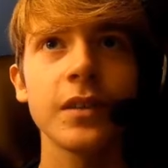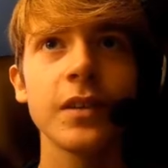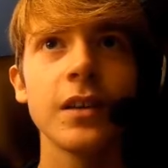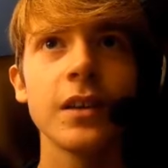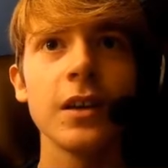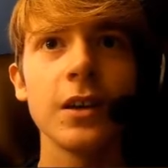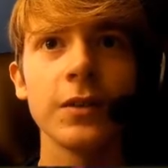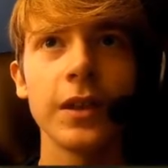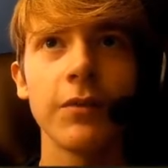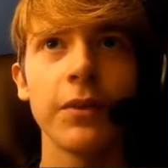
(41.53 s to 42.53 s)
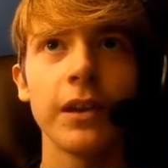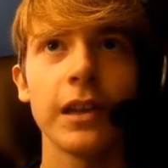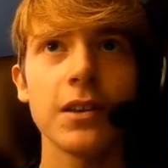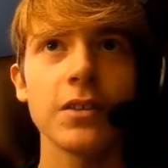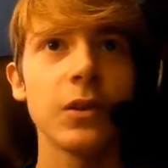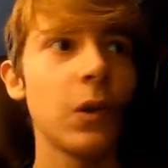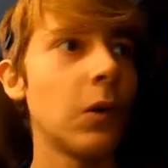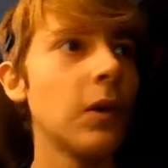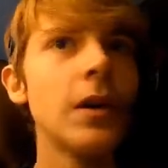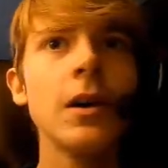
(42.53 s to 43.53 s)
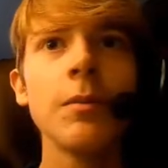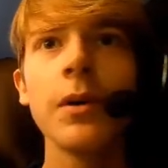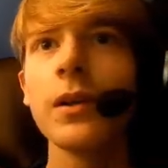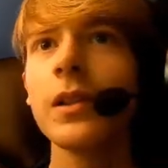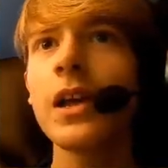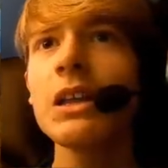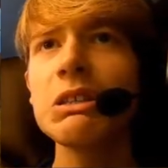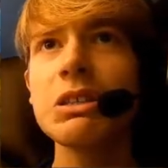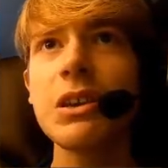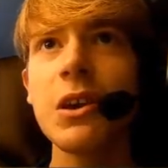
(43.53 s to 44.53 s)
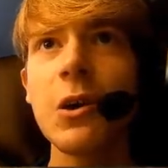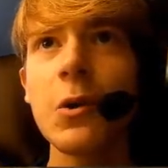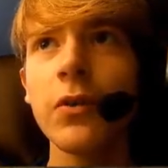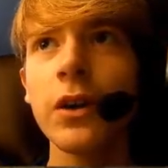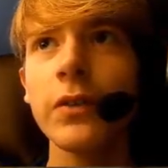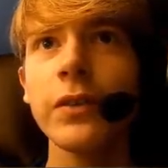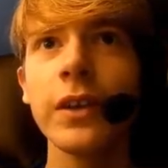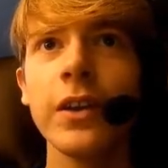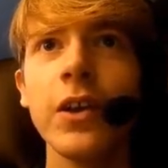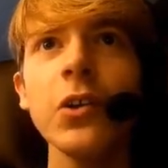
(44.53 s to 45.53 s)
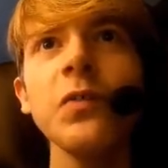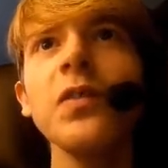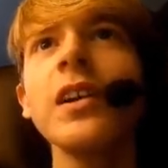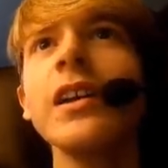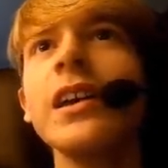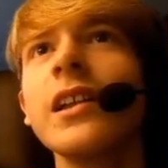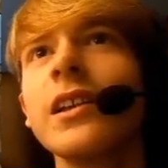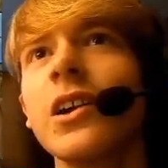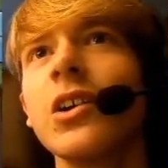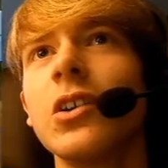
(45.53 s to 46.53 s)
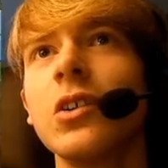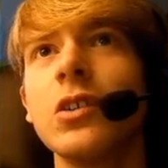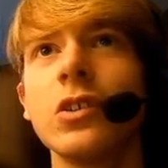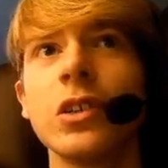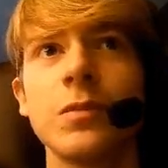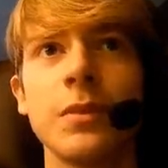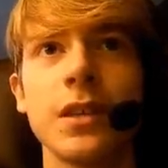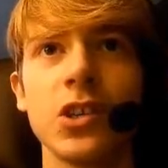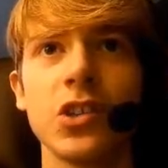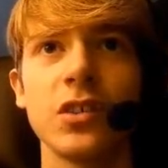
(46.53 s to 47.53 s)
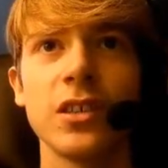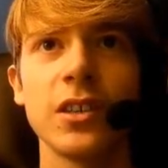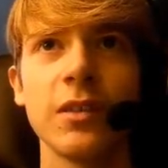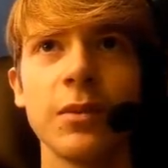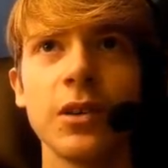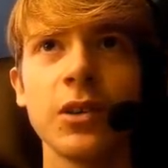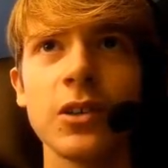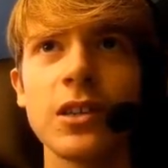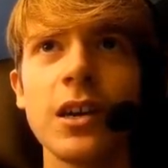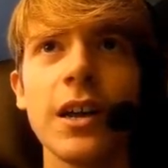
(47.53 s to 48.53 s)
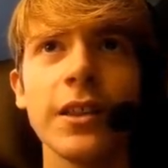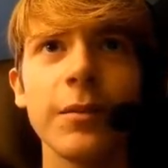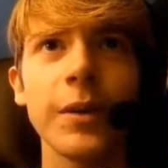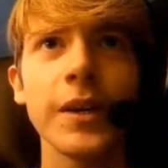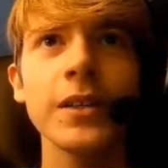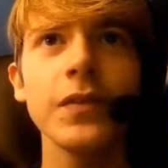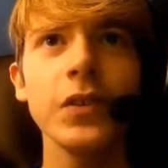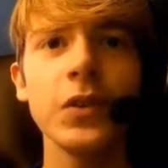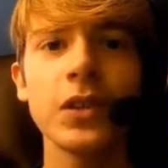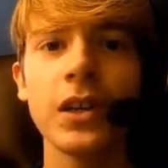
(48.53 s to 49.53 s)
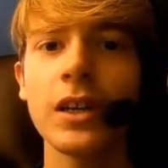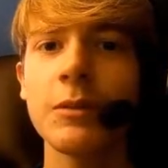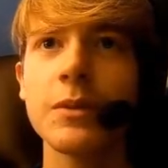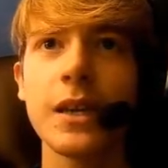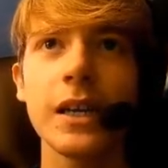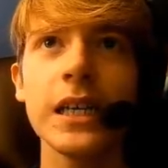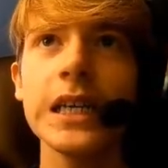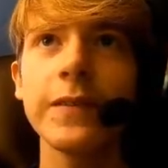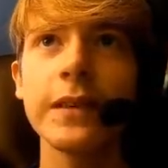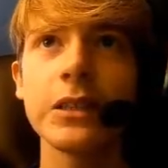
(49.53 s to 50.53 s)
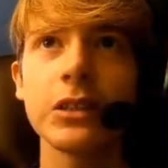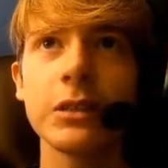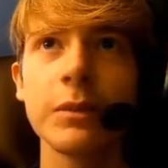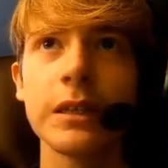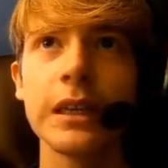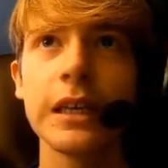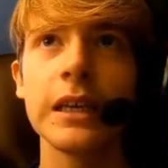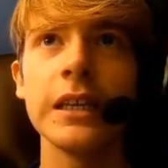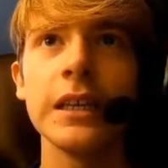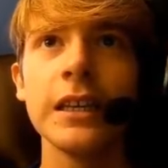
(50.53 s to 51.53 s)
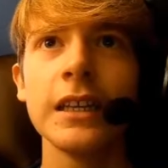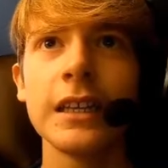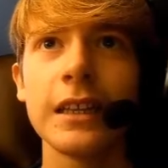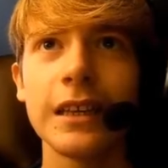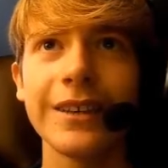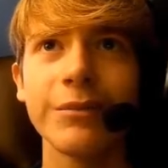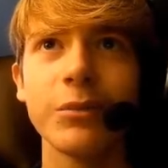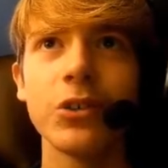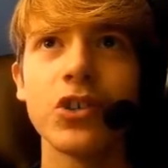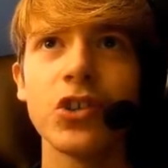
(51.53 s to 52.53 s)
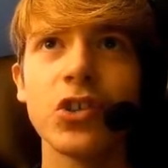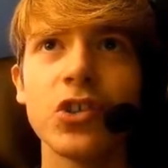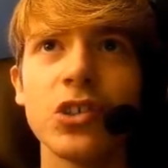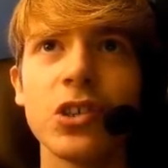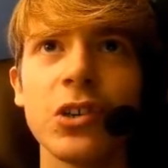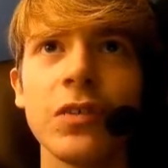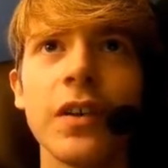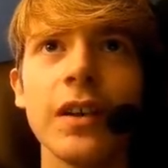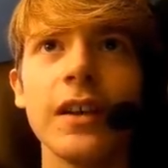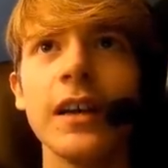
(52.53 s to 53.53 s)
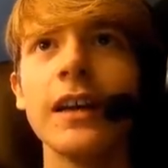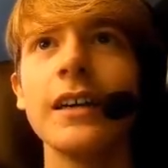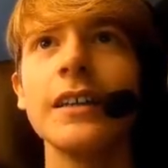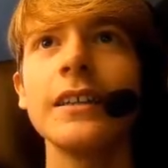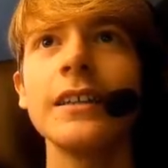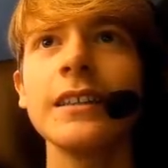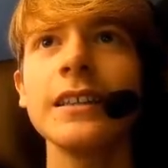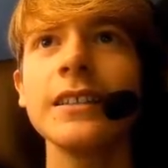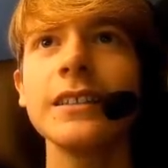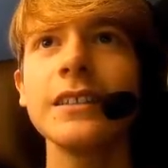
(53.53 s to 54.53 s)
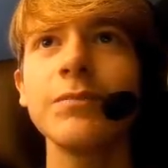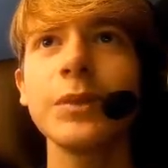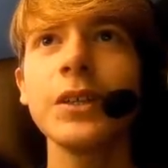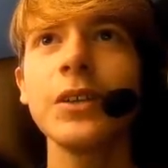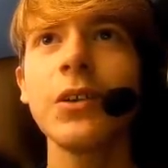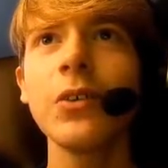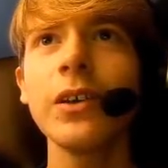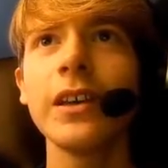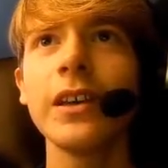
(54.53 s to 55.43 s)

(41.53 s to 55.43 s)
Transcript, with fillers: Oh, uh, did that really last too long? But let's go around here and hopefully I get like a good customization this time because the past few times I haven't actually been getting that much good stuff and it's, it's a bit annoying.